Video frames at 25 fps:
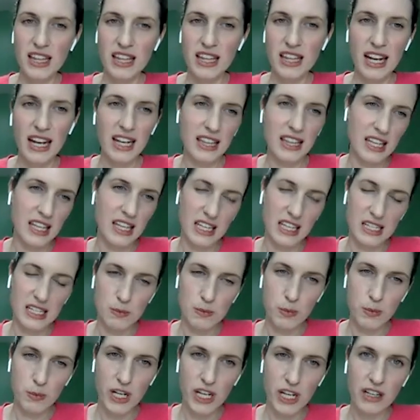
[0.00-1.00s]
that I think
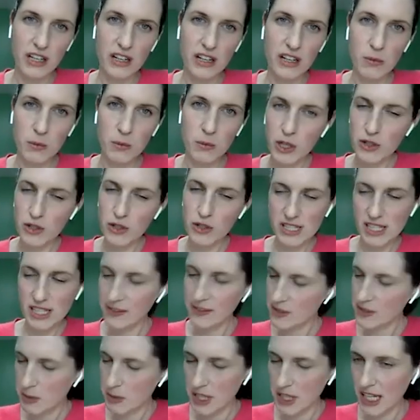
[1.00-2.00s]
is pretty good, but you just
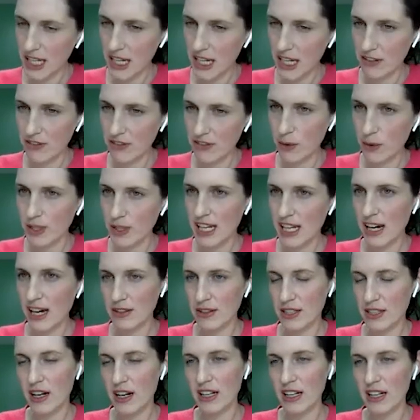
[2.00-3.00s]
have to be careful with
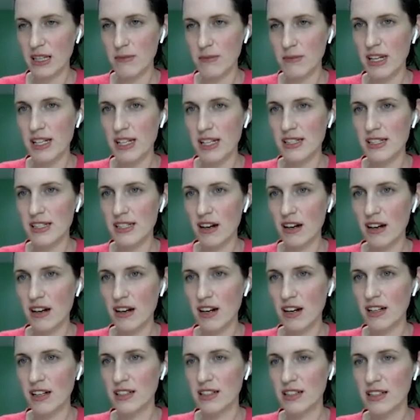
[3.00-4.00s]
how the documents
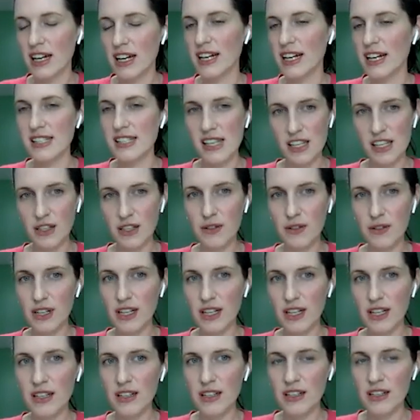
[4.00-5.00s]
are
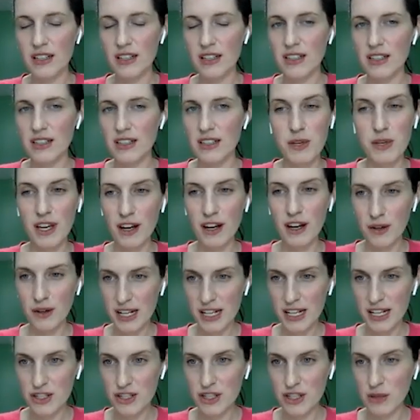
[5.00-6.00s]
executed.
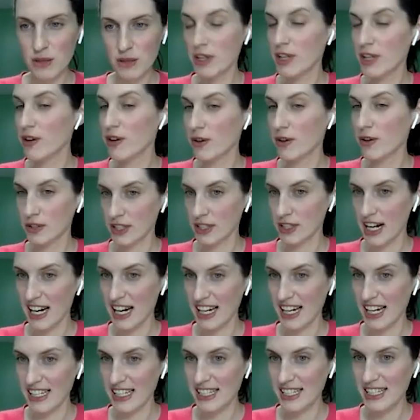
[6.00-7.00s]
POAs should be
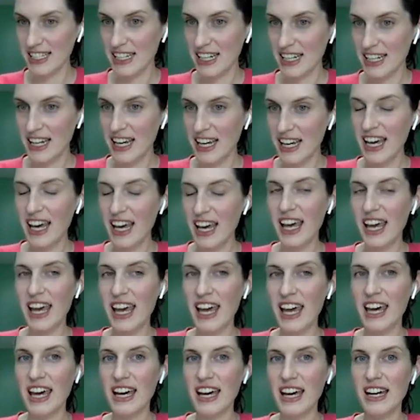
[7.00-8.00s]
notarized,
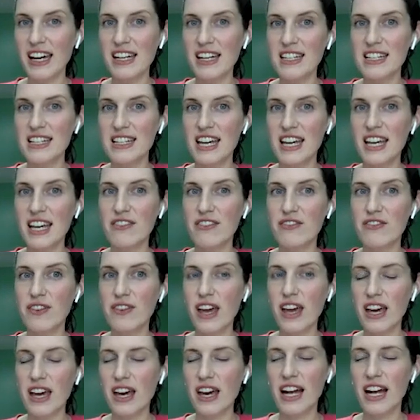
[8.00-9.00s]
and
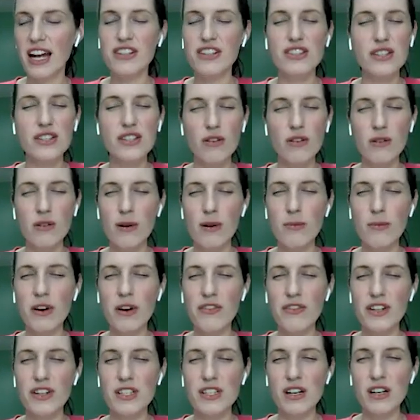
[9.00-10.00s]
I just don't remember
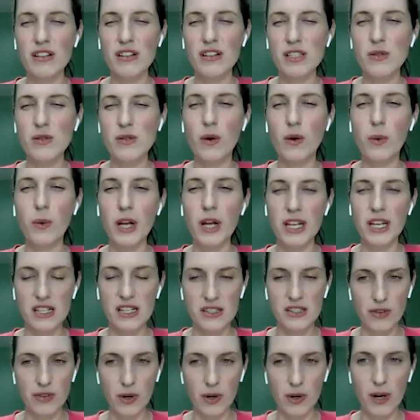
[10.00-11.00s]
if there's also a
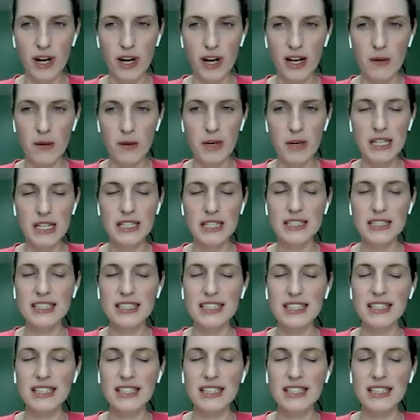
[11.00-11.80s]
witness requirement.